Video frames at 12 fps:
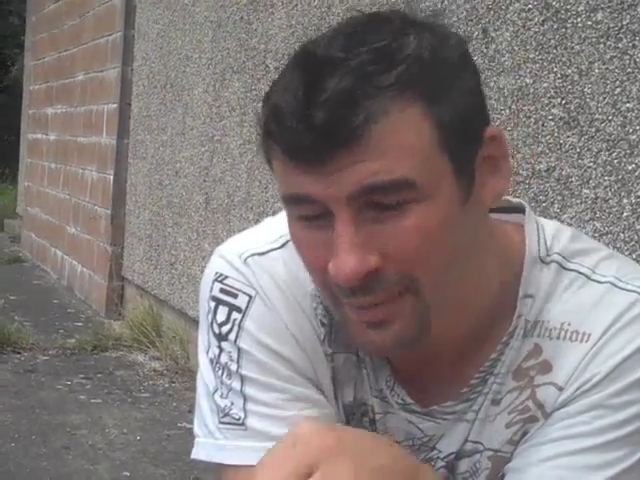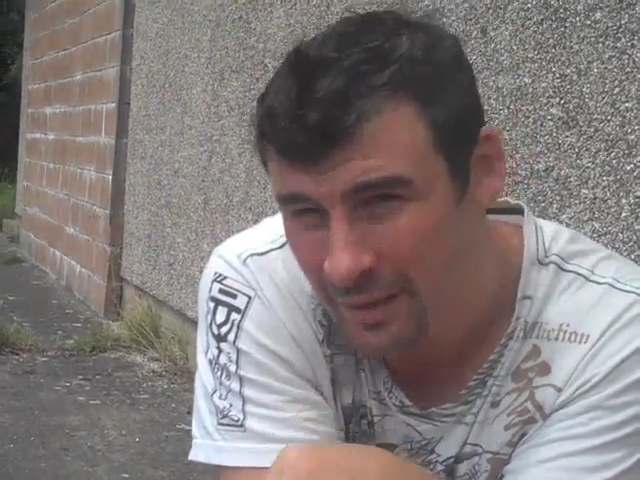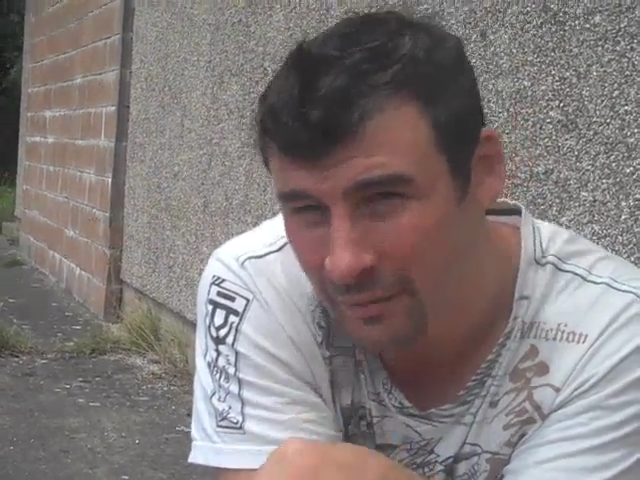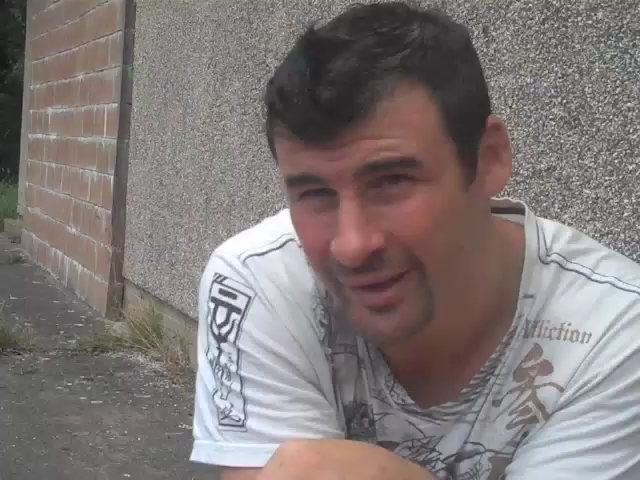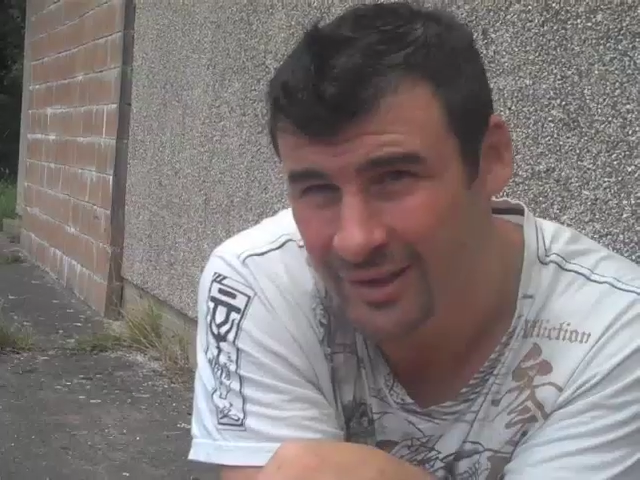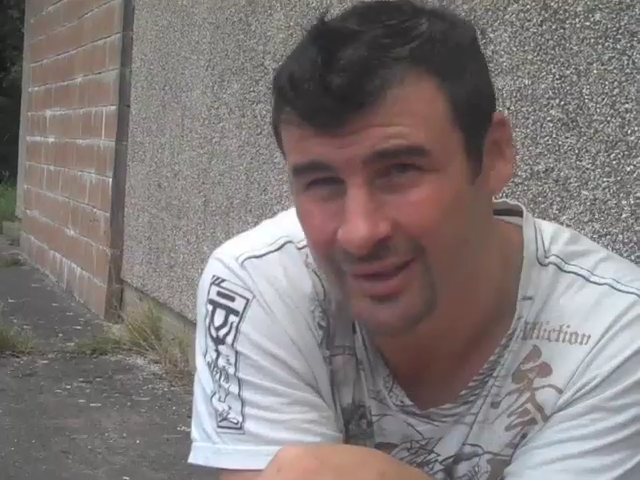in the
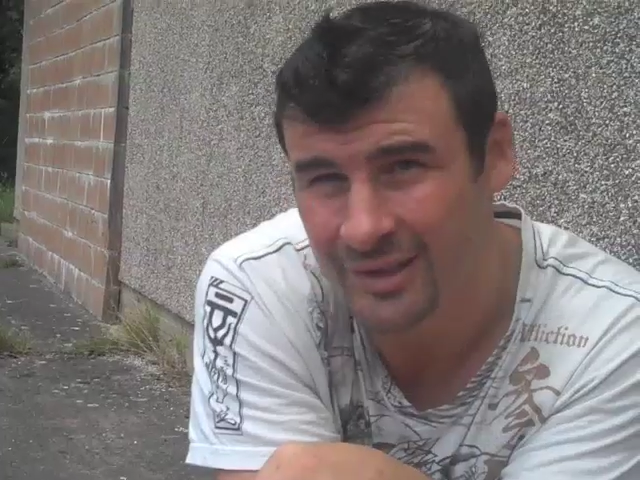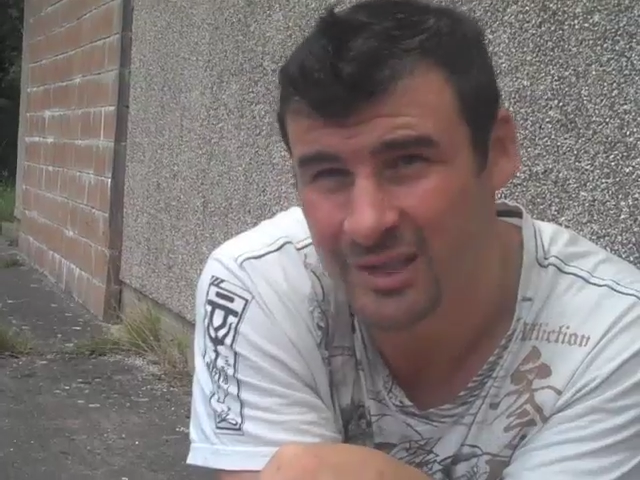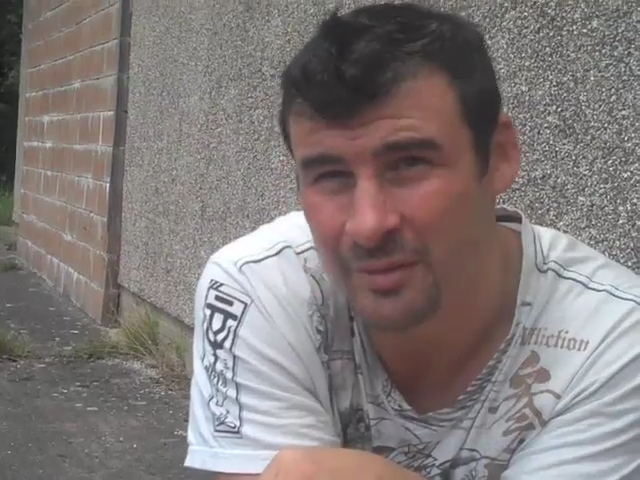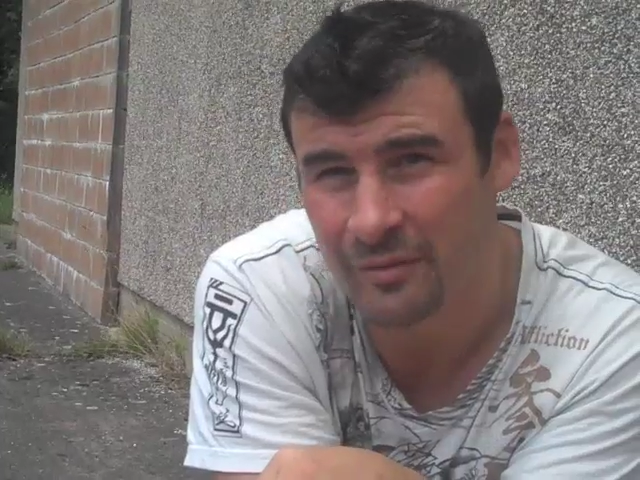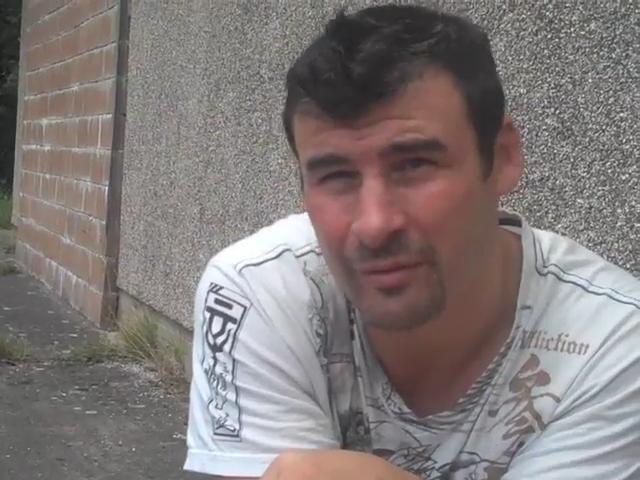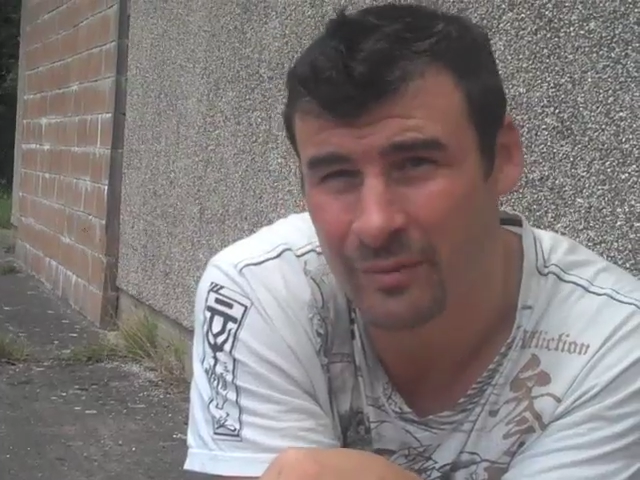ring is the easy
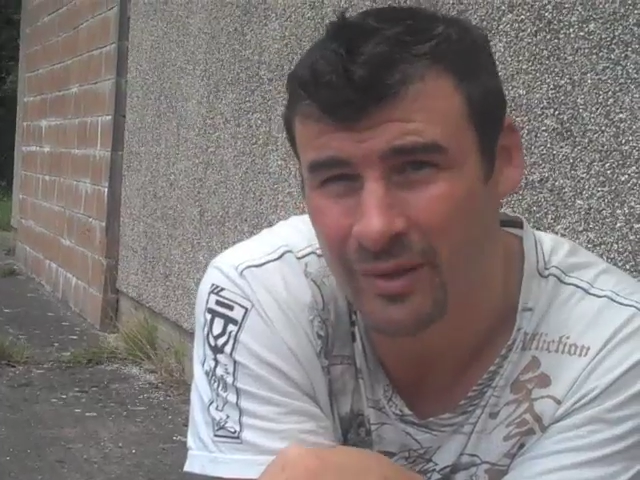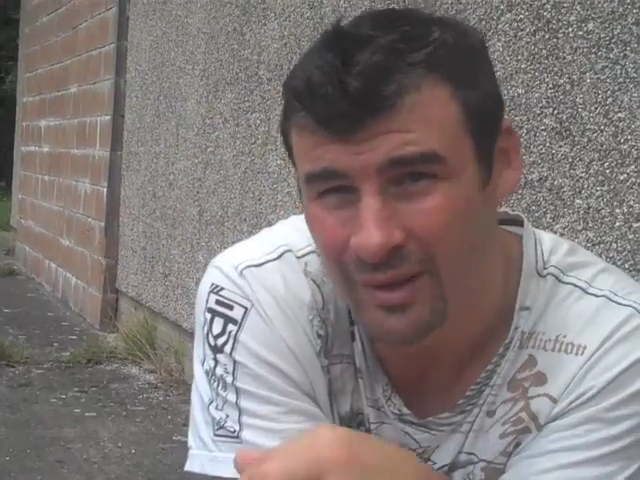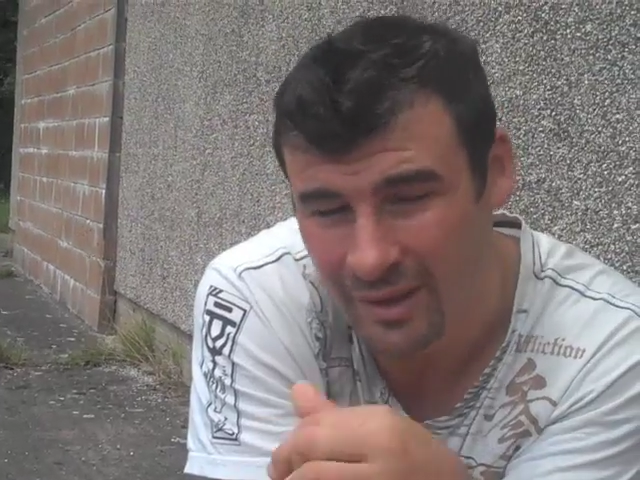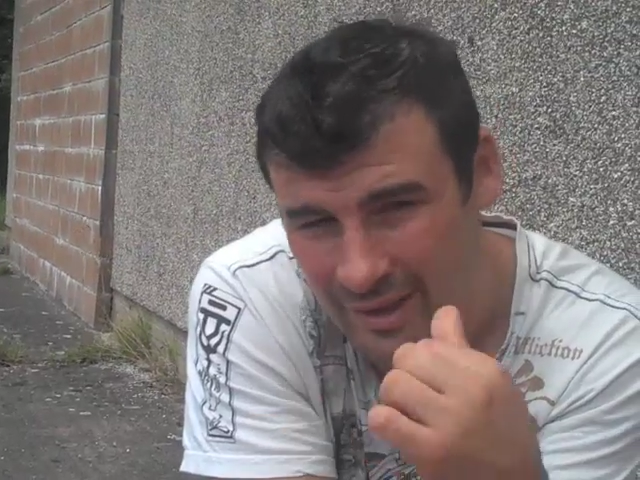bit for me.